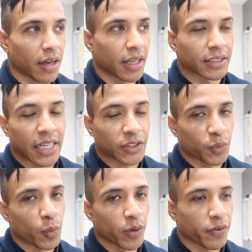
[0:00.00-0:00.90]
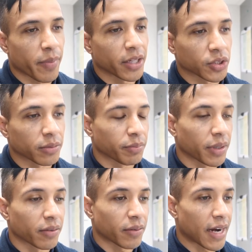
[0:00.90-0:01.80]
I guess, asked for more information.
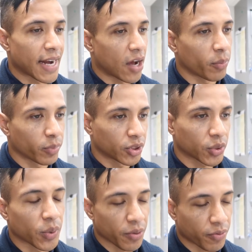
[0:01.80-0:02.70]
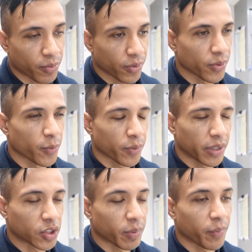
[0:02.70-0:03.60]
But right now I'm just going through
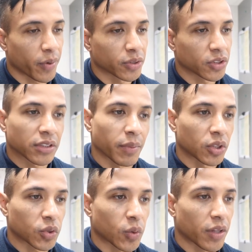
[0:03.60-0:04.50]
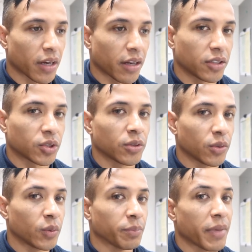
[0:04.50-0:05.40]
each of my periods just to make sure that any
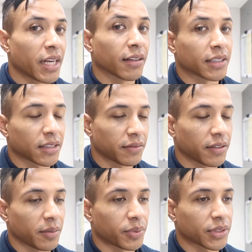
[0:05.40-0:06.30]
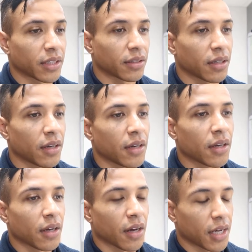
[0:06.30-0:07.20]
student who made less than a fifty percent,
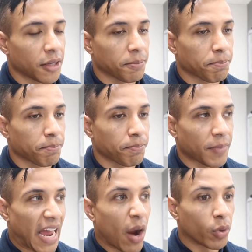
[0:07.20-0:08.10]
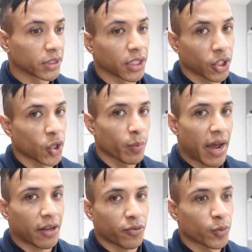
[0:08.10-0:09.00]
um, I wasn't going to go
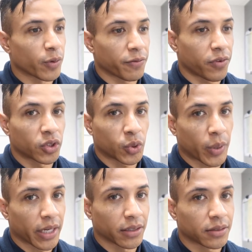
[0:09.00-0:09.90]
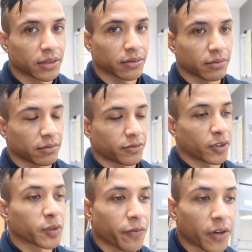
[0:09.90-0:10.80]
back through and fudge grades,
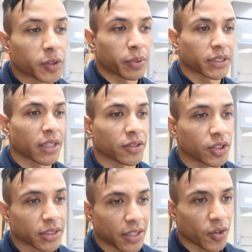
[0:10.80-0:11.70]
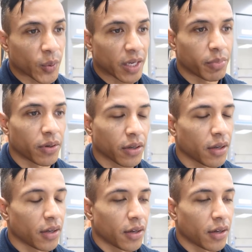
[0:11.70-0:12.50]
fudge percentages in the gradebook.